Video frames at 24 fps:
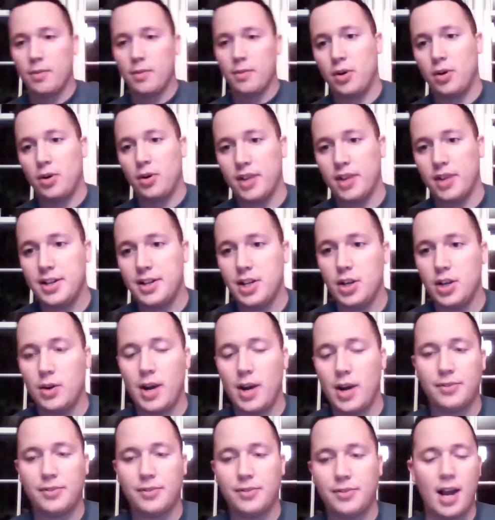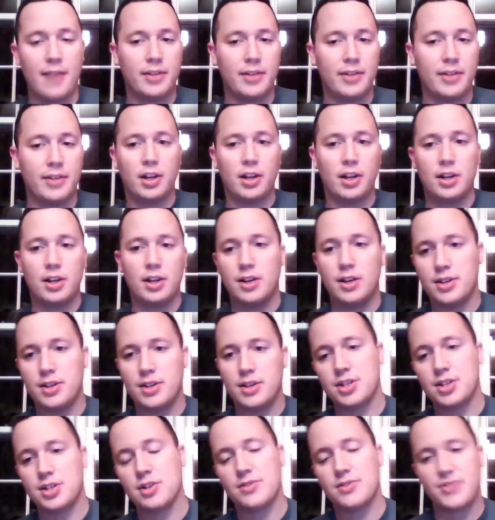bowl they do after having a good year
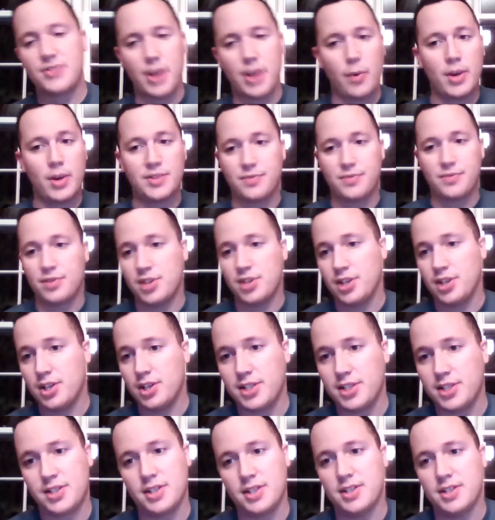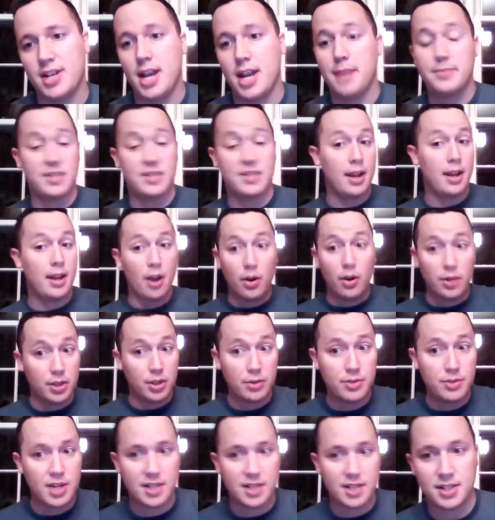this year, say West Virginia does the same, say OU
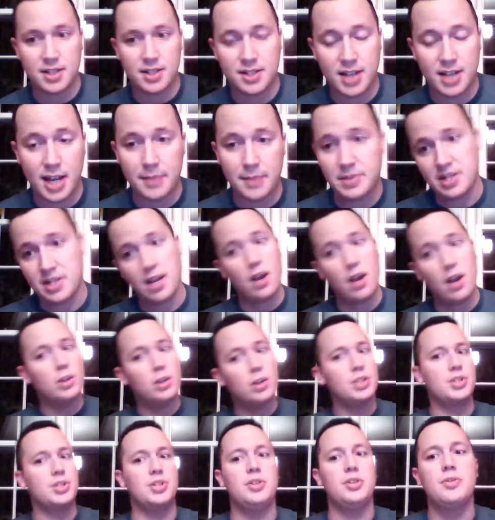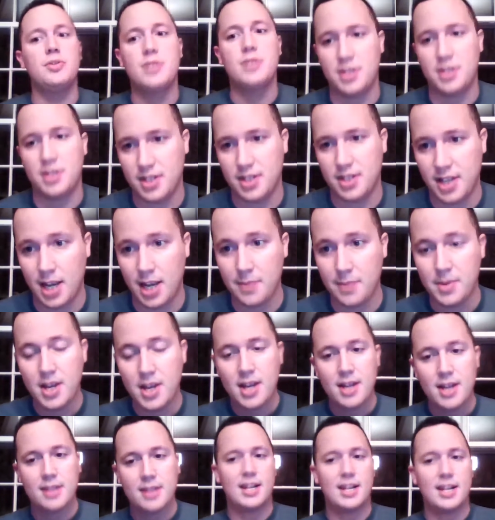does the same, say OSU does the same,
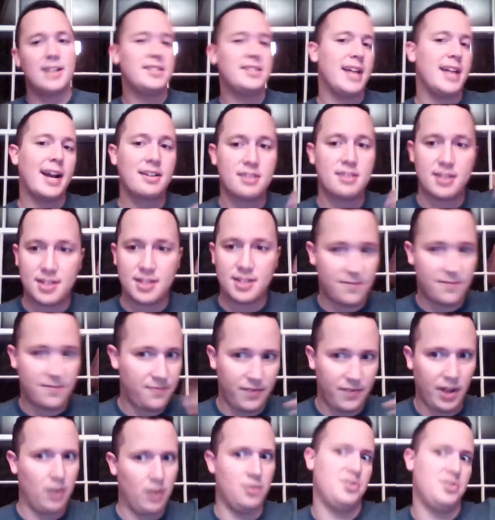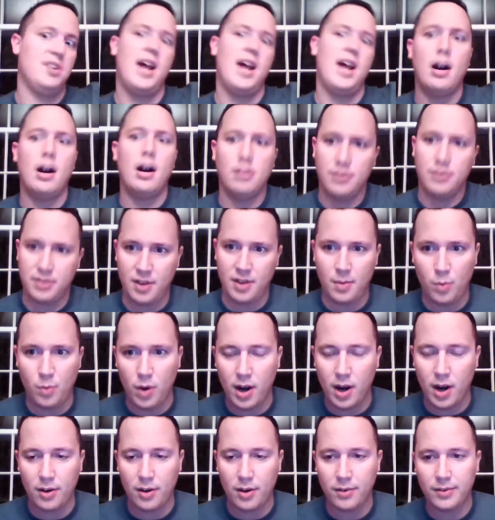say Texas figures it out
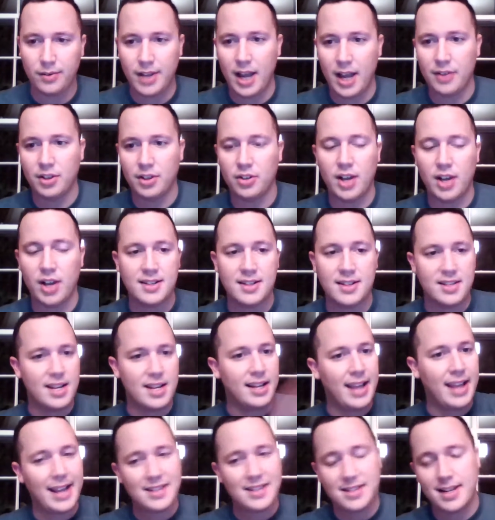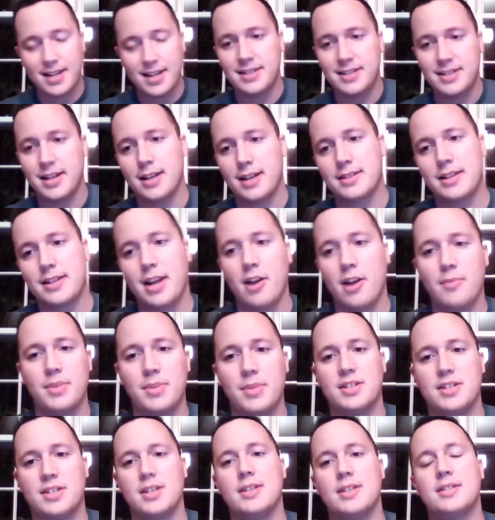somewhere down the line, say K-State takes care of
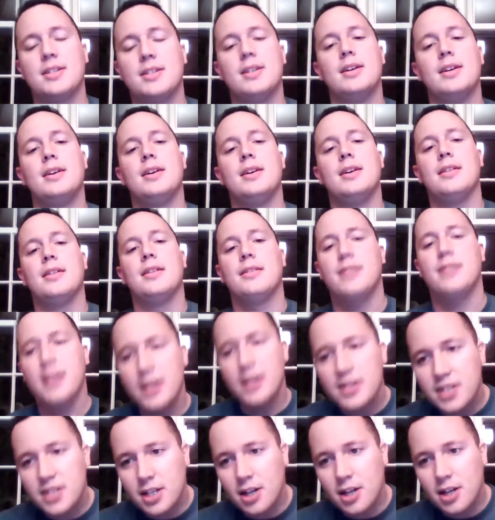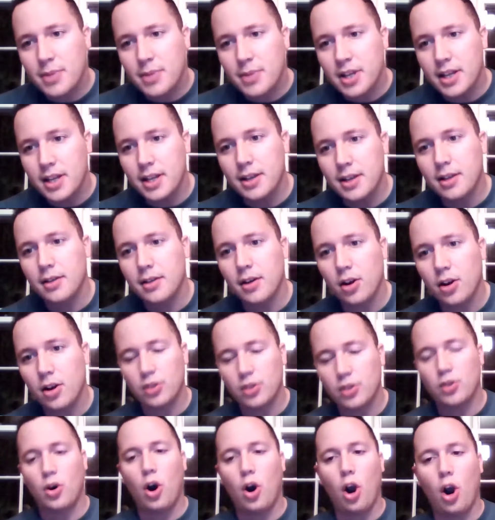business, then it's going to be a
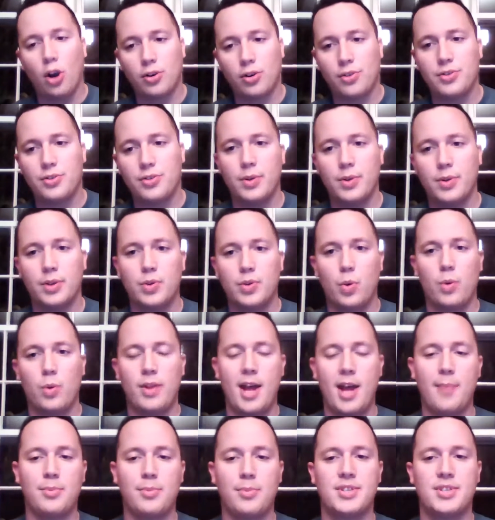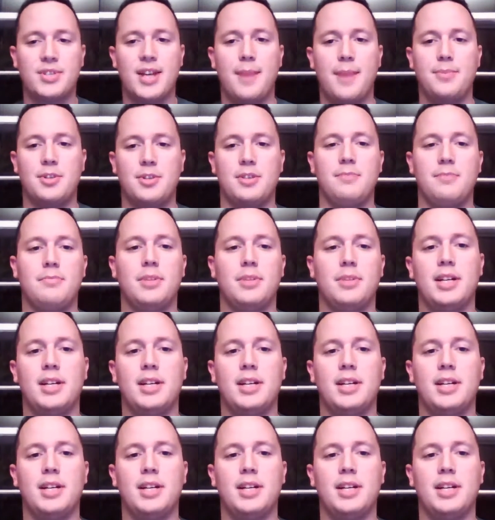little harder to ignore that perception. But